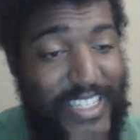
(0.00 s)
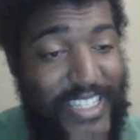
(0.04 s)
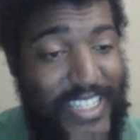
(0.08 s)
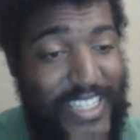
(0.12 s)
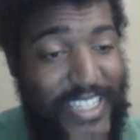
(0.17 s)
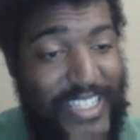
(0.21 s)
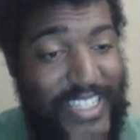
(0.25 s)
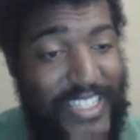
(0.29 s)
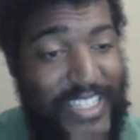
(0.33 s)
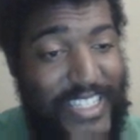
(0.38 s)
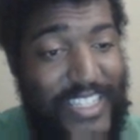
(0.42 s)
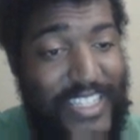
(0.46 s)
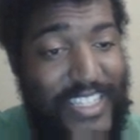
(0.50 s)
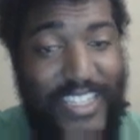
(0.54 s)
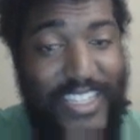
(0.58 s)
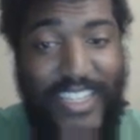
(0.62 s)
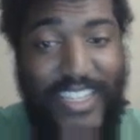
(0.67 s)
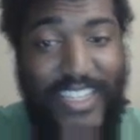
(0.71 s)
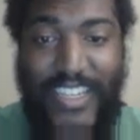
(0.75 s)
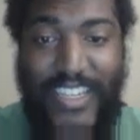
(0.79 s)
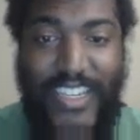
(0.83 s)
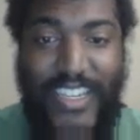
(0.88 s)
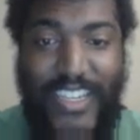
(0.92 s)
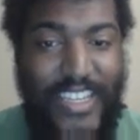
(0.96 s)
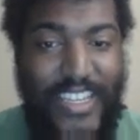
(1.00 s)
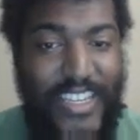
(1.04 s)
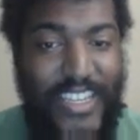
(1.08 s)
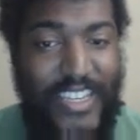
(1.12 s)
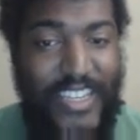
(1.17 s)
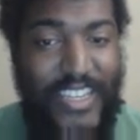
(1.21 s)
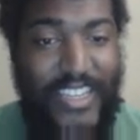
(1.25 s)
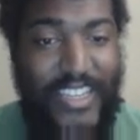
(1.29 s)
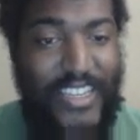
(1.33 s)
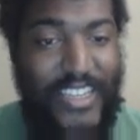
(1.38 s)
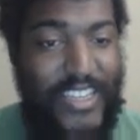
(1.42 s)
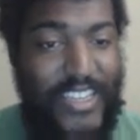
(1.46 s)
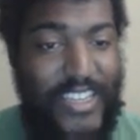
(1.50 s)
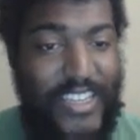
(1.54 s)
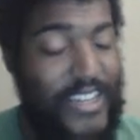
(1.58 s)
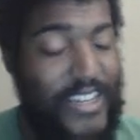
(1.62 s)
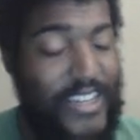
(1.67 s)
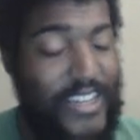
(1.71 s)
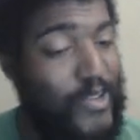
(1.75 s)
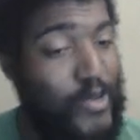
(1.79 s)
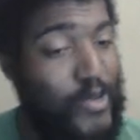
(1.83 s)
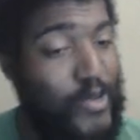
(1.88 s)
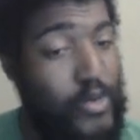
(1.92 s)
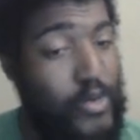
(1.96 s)
exists
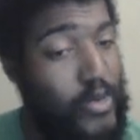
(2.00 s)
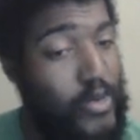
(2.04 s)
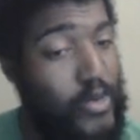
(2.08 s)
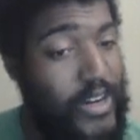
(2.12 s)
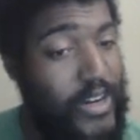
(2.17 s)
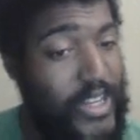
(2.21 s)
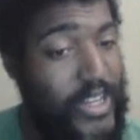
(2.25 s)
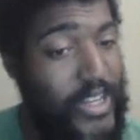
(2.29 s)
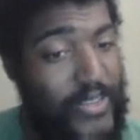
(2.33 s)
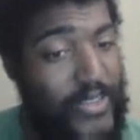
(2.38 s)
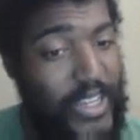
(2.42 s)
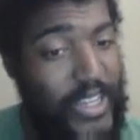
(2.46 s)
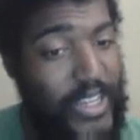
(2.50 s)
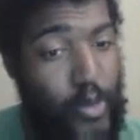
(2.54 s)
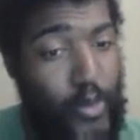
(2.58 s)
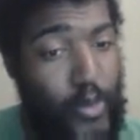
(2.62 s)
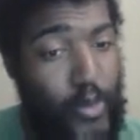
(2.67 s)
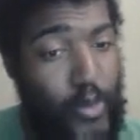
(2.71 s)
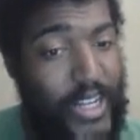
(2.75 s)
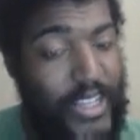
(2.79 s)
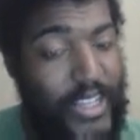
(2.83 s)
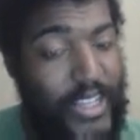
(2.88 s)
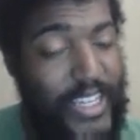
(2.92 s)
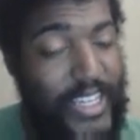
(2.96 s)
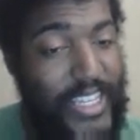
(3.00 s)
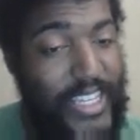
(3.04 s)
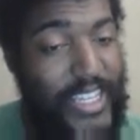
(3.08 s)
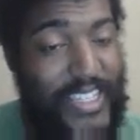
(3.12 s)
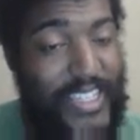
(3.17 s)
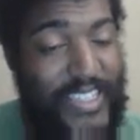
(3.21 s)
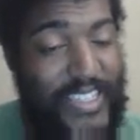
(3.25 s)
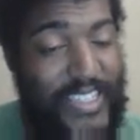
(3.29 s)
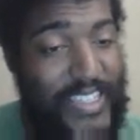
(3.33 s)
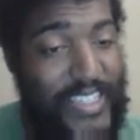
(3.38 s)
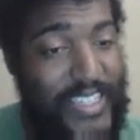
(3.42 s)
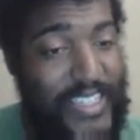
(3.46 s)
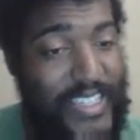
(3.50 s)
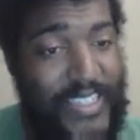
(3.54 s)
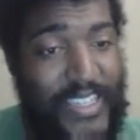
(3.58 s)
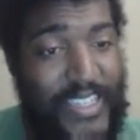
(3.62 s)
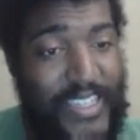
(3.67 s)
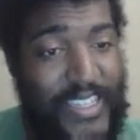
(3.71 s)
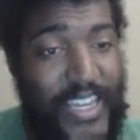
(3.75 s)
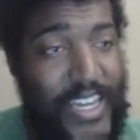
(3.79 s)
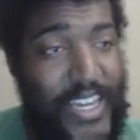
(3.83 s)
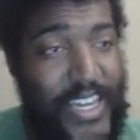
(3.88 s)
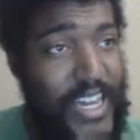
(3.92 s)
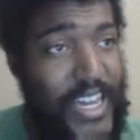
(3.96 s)
or if the Arena League
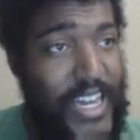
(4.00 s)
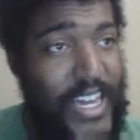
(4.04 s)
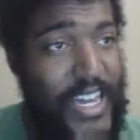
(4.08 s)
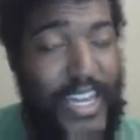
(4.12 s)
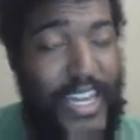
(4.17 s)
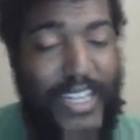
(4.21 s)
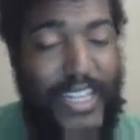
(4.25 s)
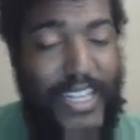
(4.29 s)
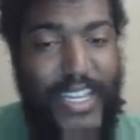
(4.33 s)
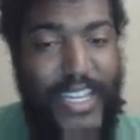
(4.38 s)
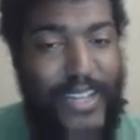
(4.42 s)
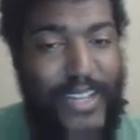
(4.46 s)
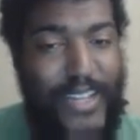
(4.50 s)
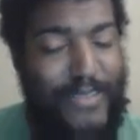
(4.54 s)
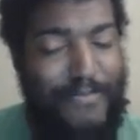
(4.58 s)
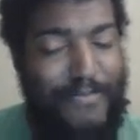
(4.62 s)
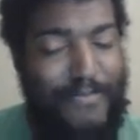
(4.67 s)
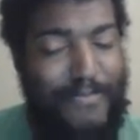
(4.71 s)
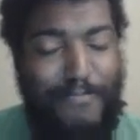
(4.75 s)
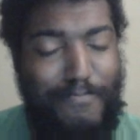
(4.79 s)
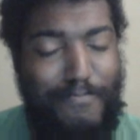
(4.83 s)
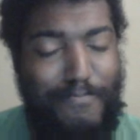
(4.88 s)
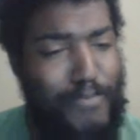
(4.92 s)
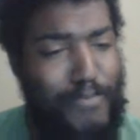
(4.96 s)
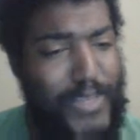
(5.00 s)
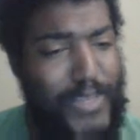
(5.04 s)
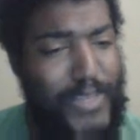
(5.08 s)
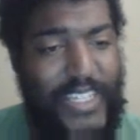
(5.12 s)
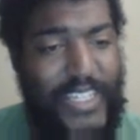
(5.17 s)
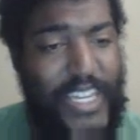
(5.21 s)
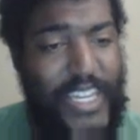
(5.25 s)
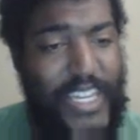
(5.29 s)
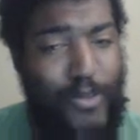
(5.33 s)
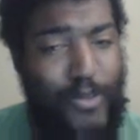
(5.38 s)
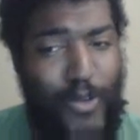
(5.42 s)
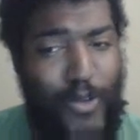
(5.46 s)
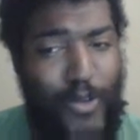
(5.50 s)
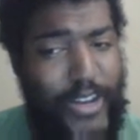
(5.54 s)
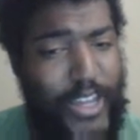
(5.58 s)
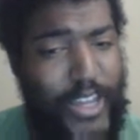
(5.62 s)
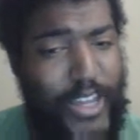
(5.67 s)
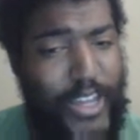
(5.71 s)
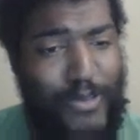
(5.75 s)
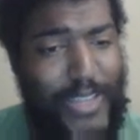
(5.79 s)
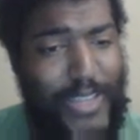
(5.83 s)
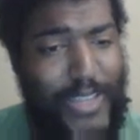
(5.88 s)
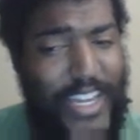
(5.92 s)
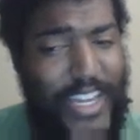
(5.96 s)
exists at that Mesquite
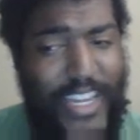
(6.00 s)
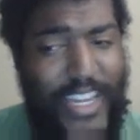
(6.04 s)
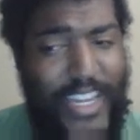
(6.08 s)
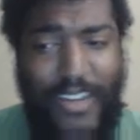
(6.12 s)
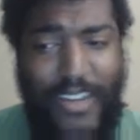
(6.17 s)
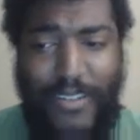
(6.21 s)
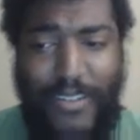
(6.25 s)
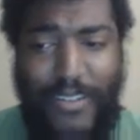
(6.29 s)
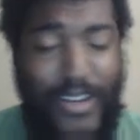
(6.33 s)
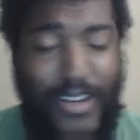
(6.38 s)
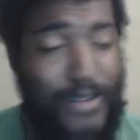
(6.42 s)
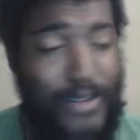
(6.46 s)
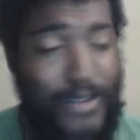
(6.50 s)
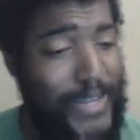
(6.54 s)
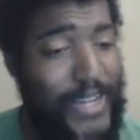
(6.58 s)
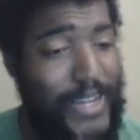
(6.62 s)
Rodeo thing.